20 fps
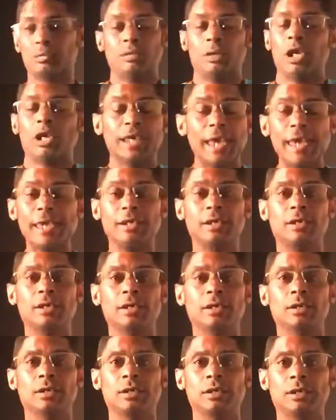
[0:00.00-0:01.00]
again,
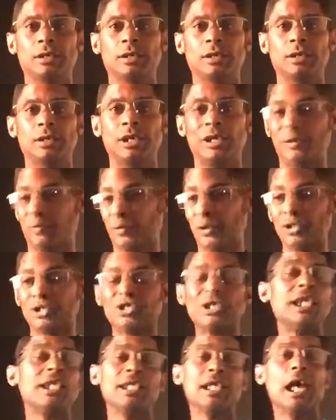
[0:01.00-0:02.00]
if you're
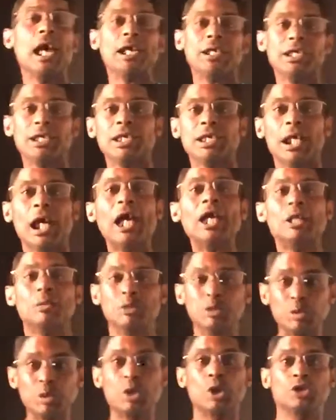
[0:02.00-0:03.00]
selling a high ticket item,
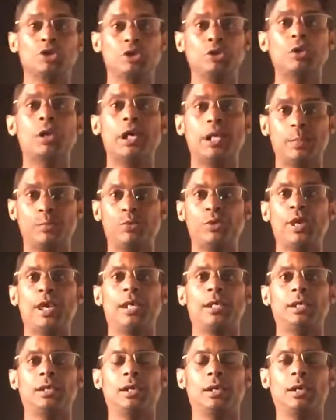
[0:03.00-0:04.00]
it's because you know how to brand.